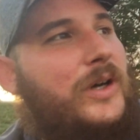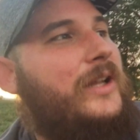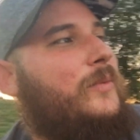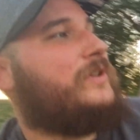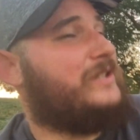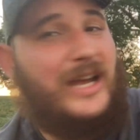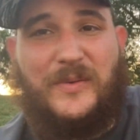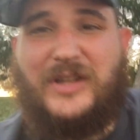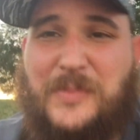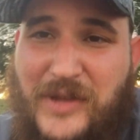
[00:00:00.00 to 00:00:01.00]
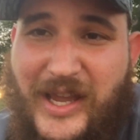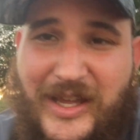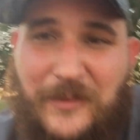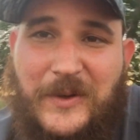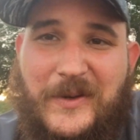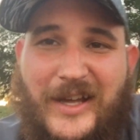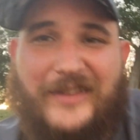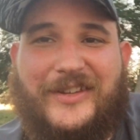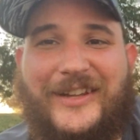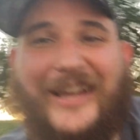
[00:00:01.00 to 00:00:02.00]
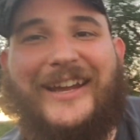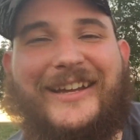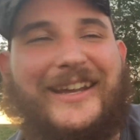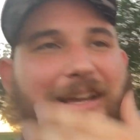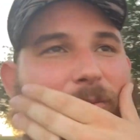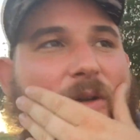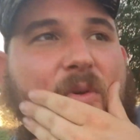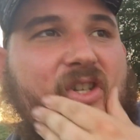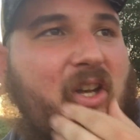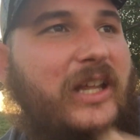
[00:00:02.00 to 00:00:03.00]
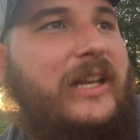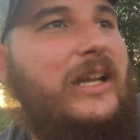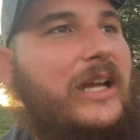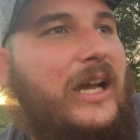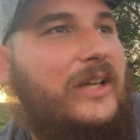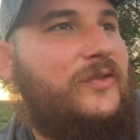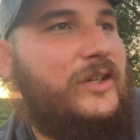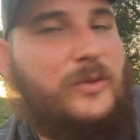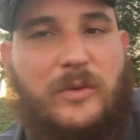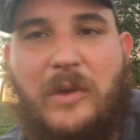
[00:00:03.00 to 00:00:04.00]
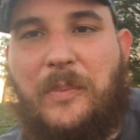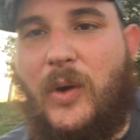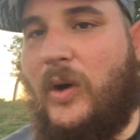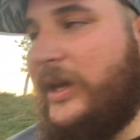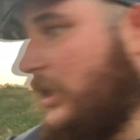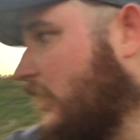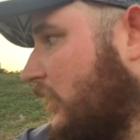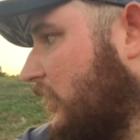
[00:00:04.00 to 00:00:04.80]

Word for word: one was not really planned. We were out at the lake and we were chilling. I was fishing with my boy,